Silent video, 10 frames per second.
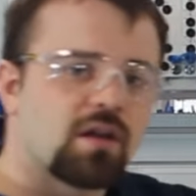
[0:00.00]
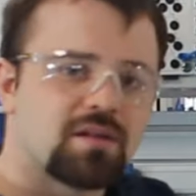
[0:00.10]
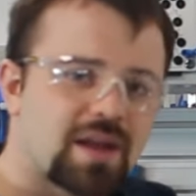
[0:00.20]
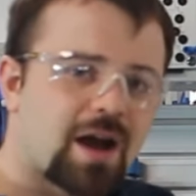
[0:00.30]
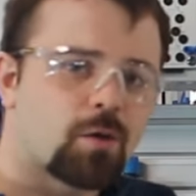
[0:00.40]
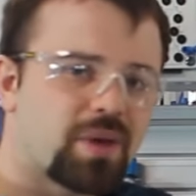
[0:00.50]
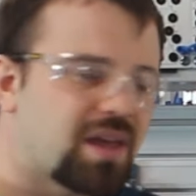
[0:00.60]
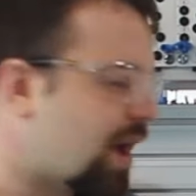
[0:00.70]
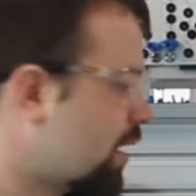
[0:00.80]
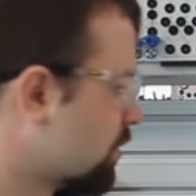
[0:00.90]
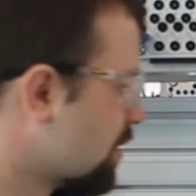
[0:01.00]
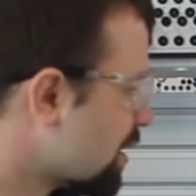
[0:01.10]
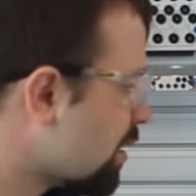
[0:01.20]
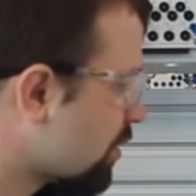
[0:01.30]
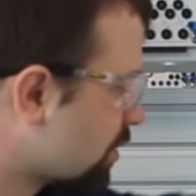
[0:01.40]
now B has, and the
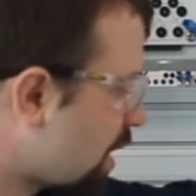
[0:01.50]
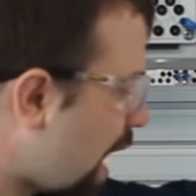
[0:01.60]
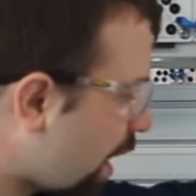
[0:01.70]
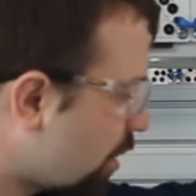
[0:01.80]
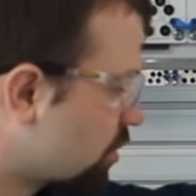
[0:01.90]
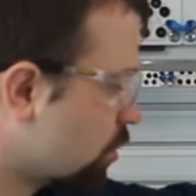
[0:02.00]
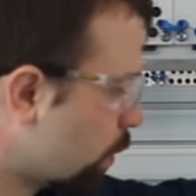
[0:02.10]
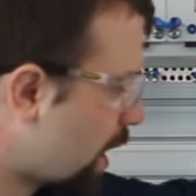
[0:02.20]
last action